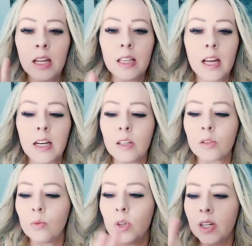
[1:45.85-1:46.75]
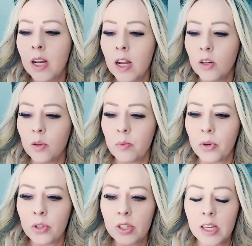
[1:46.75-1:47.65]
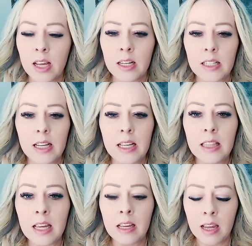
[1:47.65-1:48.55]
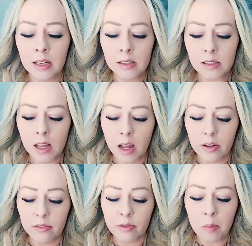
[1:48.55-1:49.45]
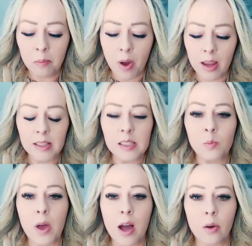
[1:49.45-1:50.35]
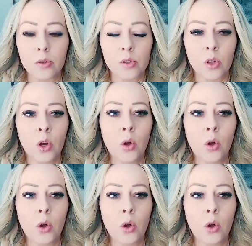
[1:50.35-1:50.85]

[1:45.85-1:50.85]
that is 100% in the hands of my spouse.